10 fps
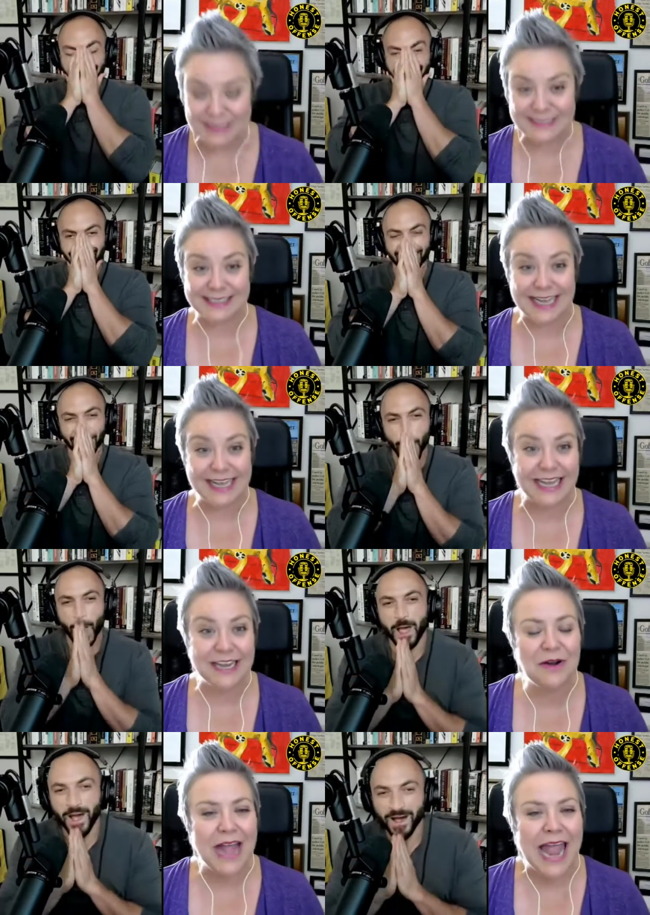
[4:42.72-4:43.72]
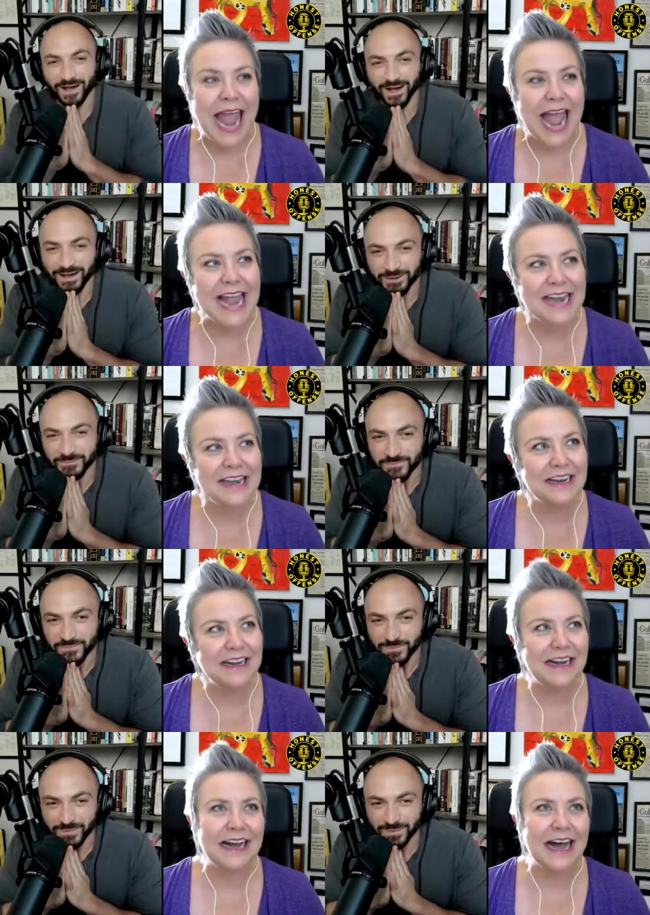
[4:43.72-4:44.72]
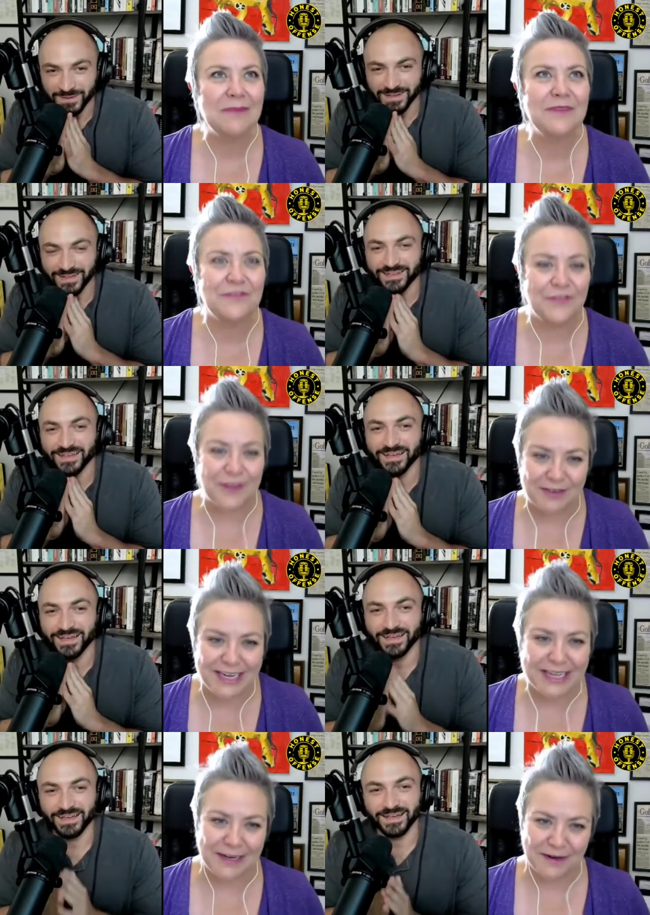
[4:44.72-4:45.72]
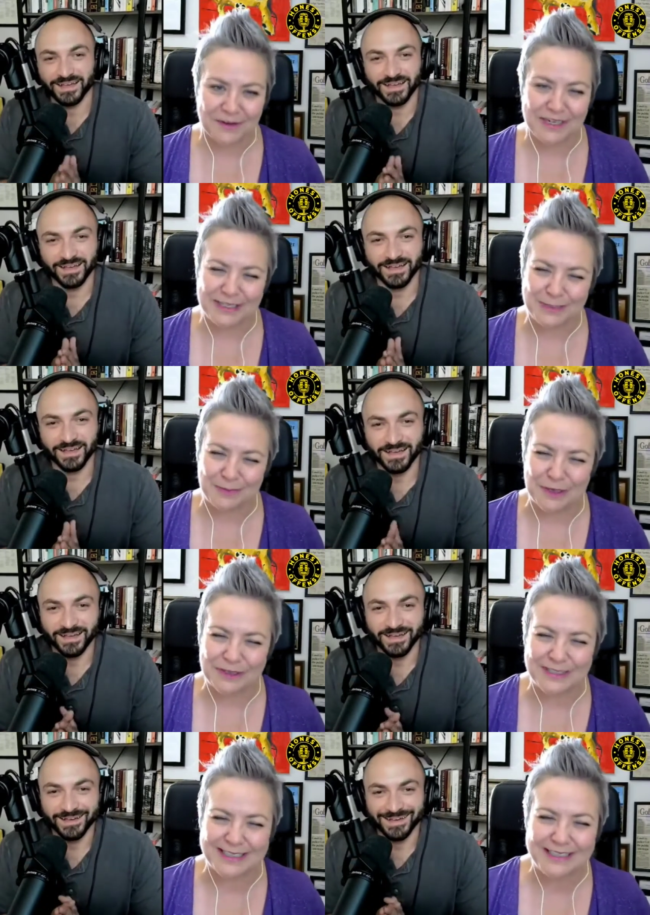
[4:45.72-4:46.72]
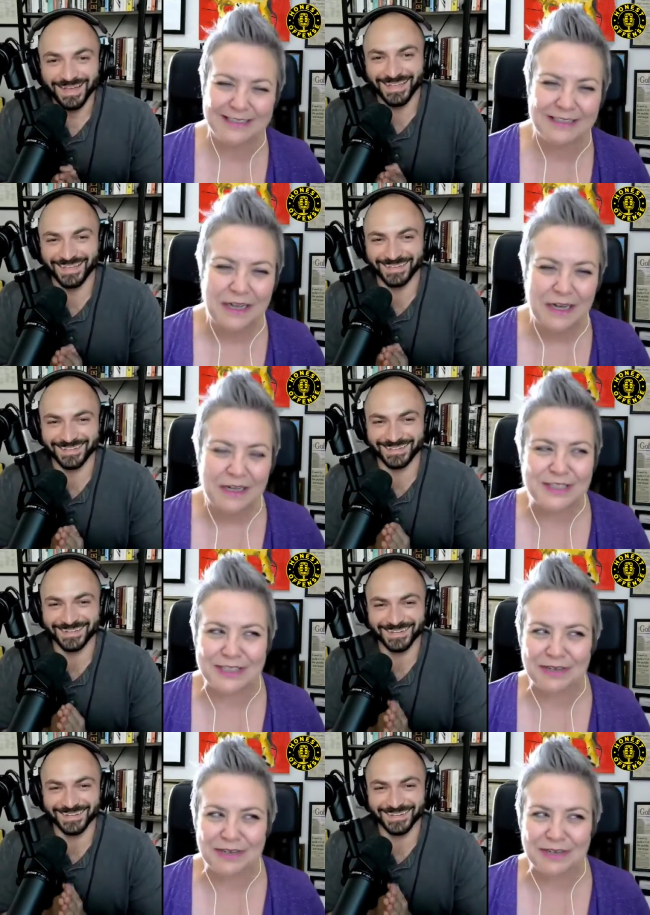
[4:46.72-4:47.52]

Speaker 1: but say, you know, and I'm a very curious person, so